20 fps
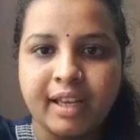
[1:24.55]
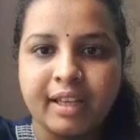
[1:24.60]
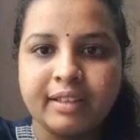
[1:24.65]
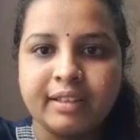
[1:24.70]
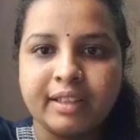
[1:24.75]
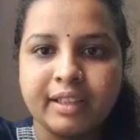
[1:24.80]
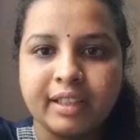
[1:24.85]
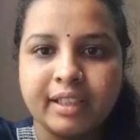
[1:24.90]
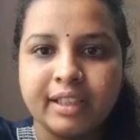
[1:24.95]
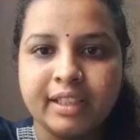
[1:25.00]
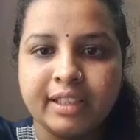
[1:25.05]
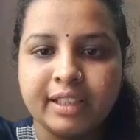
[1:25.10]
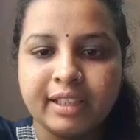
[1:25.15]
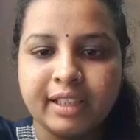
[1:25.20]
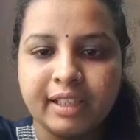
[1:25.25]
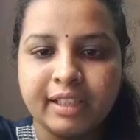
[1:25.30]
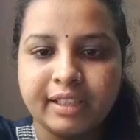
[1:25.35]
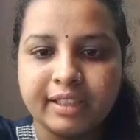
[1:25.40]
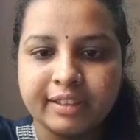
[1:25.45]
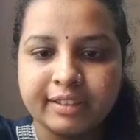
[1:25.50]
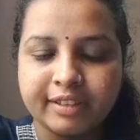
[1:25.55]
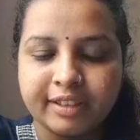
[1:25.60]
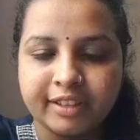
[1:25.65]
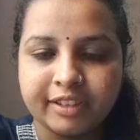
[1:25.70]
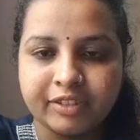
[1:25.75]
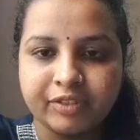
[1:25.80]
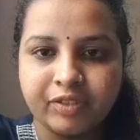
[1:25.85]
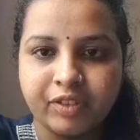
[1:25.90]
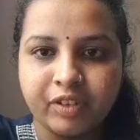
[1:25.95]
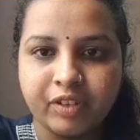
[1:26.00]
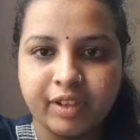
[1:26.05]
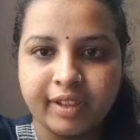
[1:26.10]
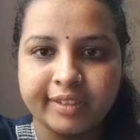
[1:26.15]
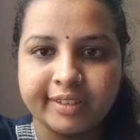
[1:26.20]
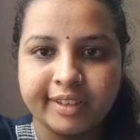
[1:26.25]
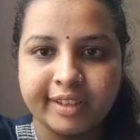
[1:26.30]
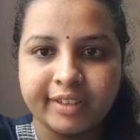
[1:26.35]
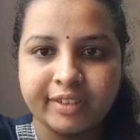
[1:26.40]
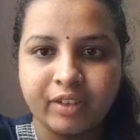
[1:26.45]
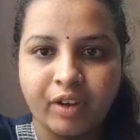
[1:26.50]
The clinical research
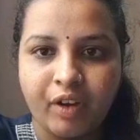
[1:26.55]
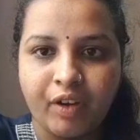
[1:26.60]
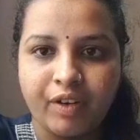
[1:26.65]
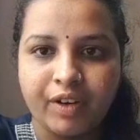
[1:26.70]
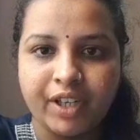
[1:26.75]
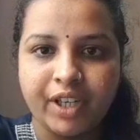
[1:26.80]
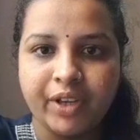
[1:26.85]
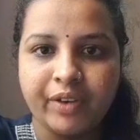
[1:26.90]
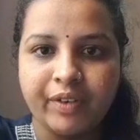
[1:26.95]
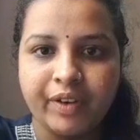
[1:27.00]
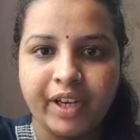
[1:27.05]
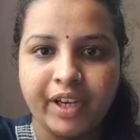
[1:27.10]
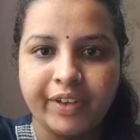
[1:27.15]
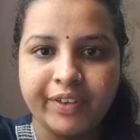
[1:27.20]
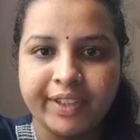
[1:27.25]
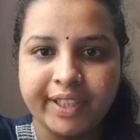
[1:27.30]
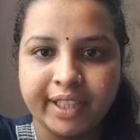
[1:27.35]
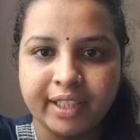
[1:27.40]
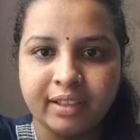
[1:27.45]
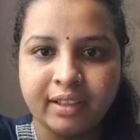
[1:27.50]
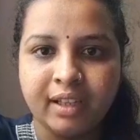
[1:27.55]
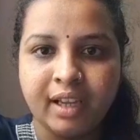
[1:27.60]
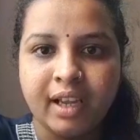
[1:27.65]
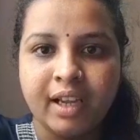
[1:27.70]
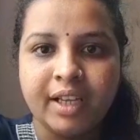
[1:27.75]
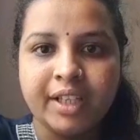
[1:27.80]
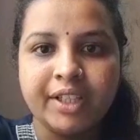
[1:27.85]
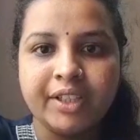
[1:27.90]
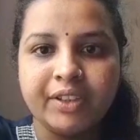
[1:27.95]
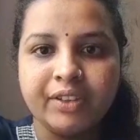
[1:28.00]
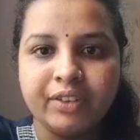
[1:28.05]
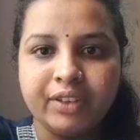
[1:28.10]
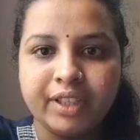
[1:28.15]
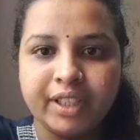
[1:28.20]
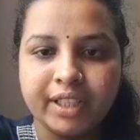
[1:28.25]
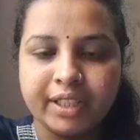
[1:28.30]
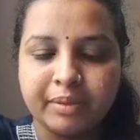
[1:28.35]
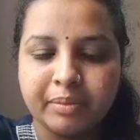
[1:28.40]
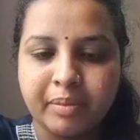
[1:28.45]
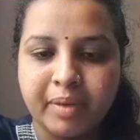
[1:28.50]
focuses on evaluating new
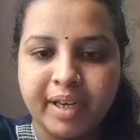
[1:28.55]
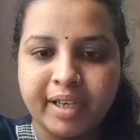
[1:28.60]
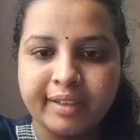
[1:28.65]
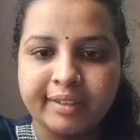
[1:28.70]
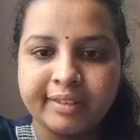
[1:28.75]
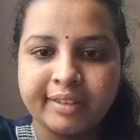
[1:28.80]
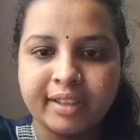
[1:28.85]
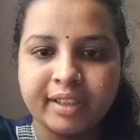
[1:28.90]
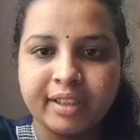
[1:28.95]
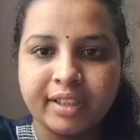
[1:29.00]
treatments,